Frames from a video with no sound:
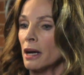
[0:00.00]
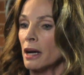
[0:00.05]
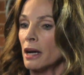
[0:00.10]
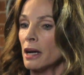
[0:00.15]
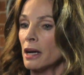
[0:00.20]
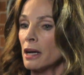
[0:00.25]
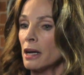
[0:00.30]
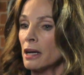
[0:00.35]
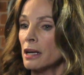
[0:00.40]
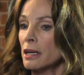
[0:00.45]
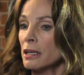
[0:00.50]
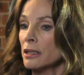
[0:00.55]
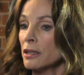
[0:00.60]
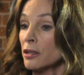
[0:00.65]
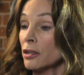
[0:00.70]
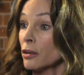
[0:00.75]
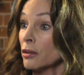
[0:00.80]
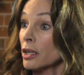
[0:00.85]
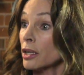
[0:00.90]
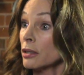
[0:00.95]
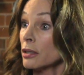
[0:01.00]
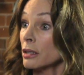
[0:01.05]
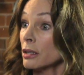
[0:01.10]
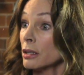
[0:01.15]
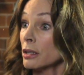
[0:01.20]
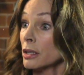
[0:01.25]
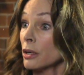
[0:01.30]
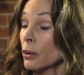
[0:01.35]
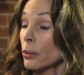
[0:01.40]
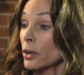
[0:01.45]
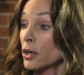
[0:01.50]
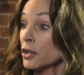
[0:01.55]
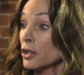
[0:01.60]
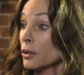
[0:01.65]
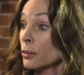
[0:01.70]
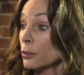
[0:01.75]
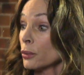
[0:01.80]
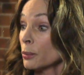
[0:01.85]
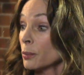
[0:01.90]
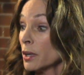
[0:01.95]
Uh, so then the
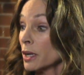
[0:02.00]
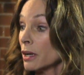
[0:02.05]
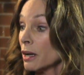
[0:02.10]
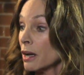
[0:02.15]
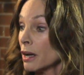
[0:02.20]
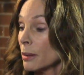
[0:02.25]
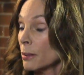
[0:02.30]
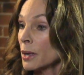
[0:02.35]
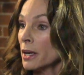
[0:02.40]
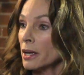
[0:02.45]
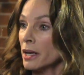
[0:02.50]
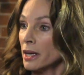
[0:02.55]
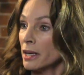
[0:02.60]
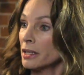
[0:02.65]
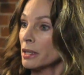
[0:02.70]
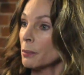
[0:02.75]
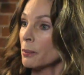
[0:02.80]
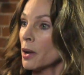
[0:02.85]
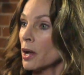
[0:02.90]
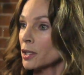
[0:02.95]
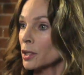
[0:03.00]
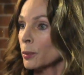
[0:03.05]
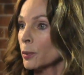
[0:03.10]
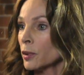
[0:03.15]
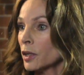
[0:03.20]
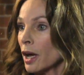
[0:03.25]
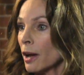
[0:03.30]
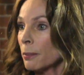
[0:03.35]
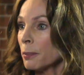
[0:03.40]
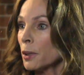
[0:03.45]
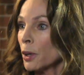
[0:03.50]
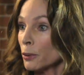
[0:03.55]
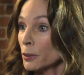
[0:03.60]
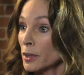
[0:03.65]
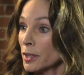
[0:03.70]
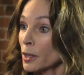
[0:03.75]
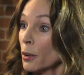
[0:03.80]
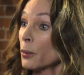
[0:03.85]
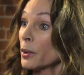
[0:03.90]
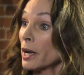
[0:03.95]
question would become, is it possible to
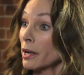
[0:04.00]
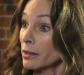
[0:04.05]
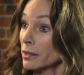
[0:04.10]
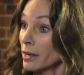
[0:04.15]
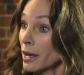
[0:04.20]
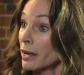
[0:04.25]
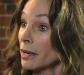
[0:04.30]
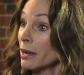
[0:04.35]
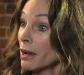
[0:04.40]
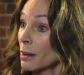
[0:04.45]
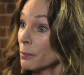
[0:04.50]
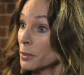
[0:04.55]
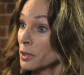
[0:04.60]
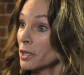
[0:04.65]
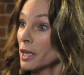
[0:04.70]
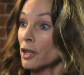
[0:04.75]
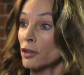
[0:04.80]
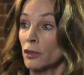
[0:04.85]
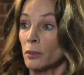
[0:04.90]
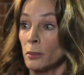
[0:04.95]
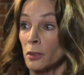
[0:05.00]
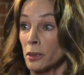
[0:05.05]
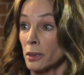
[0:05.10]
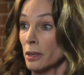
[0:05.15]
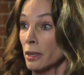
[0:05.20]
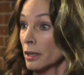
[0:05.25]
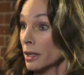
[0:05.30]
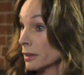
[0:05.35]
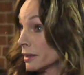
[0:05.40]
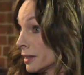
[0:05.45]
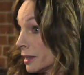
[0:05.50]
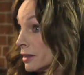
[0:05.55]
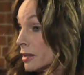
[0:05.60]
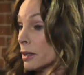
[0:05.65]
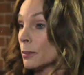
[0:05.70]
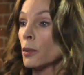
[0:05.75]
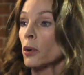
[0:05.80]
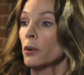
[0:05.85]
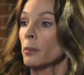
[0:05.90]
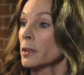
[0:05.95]
upload someone outside a computational
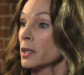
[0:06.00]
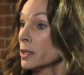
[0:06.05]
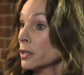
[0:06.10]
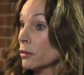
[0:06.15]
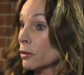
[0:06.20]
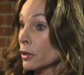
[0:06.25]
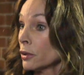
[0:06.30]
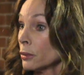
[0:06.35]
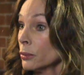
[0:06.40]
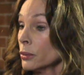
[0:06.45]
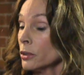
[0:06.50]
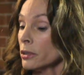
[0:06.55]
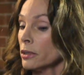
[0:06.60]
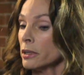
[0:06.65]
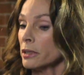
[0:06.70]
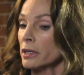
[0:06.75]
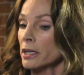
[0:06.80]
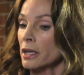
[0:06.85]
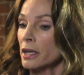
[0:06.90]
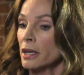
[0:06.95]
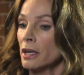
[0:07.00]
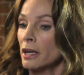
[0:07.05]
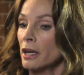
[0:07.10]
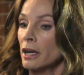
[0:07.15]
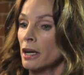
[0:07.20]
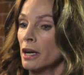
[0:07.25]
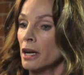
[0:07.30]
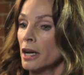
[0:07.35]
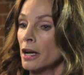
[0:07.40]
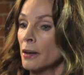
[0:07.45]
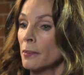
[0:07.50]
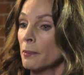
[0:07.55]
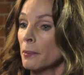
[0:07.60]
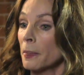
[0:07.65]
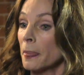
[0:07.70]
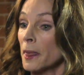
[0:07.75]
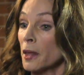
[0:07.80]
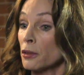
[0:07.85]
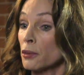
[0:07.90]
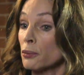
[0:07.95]
system or material world
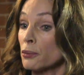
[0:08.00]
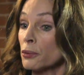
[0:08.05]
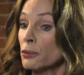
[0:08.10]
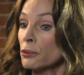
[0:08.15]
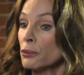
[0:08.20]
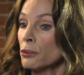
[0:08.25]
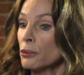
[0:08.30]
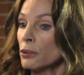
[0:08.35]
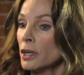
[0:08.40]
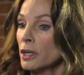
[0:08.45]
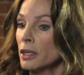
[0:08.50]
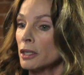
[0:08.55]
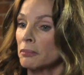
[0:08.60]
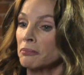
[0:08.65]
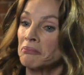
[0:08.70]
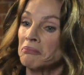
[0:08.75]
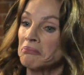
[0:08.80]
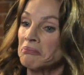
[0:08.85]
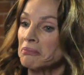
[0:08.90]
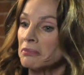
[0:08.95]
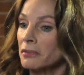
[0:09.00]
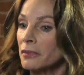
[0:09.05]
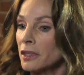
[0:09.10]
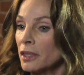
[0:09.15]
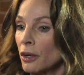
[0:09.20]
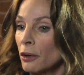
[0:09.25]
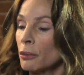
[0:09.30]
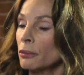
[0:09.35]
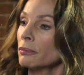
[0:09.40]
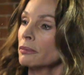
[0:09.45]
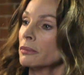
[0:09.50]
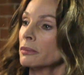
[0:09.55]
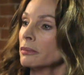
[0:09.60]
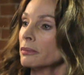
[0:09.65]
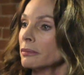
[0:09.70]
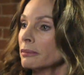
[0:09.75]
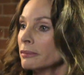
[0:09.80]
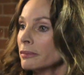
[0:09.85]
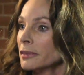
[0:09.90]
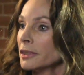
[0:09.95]
um, through, you know,
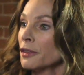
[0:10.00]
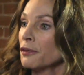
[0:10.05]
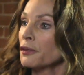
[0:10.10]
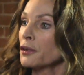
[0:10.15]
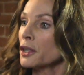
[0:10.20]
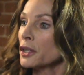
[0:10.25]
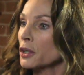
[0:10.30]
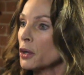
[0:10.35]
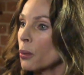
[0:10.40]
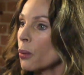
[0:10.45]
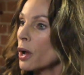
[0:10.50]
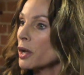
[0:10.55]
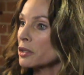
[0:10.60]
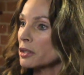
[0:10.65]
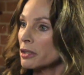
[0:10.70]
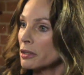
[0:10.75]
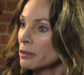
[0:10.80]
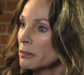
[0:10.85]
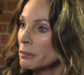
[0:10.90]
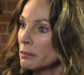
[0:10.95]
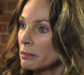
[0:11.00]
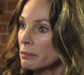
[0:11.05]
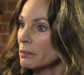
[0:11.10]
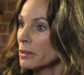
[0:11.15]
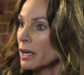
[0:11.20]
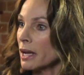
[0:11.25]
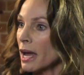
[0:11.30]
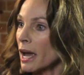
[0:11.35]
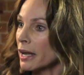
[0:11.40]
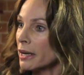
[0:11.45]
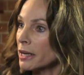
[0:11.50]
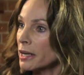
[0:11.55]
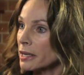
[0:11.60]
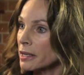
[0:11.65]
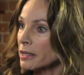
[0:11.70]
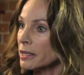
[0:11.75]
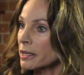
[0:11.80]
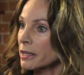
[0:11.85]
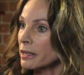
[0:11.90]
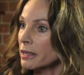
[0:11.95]
different quantum
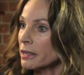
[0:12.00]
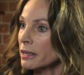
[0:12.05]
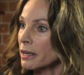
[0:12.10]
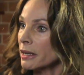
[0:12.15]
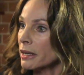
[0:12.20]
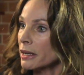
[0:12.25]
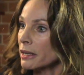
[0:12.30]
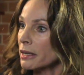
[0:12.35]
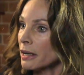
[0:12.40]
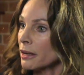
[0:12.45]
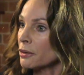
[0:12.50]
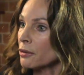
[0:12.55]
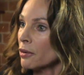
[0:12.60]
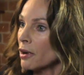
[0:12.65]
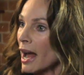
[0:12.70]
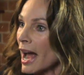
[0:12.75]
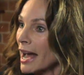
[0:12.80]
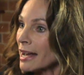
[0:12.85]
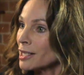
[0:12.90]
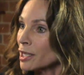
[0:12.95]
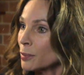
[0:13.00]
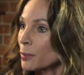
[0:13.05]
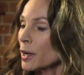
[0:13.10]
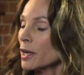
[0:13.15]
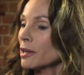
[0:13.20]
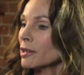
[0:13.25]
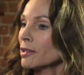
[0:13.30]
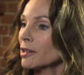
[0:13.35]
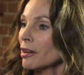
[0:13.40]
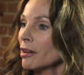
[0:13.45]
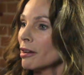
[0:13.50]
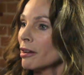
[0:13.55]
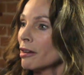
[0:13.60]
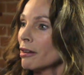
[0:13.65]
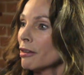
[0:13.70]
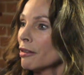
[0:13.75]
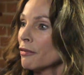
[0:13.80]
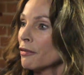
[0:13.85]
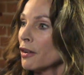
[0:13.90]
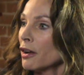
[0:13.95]
mechanics and, and other aspects
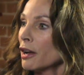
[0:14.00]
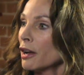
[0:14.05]
of,